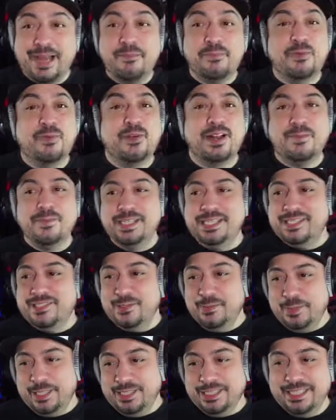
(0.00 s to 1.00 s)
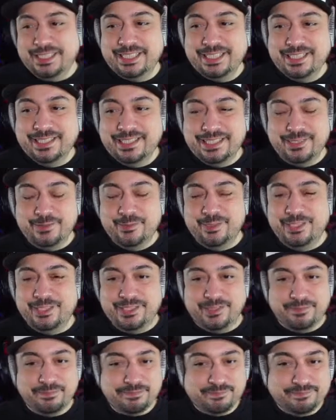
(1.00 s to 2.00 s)
I promise nobody leaked anything. We're
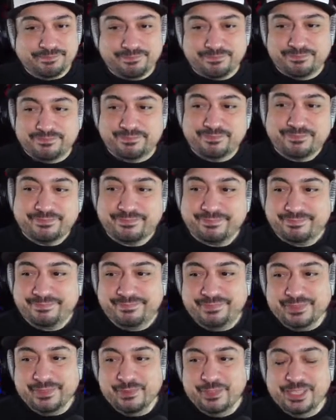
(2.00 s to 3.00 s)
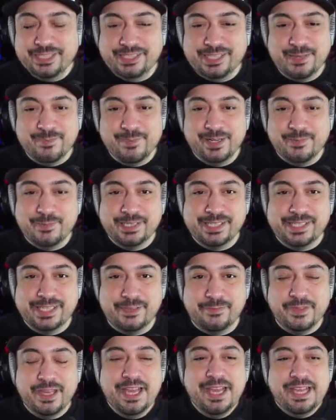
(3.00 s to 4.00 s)
just coming up with
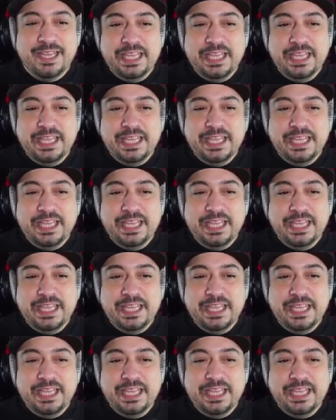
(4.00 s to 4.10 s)
stuff.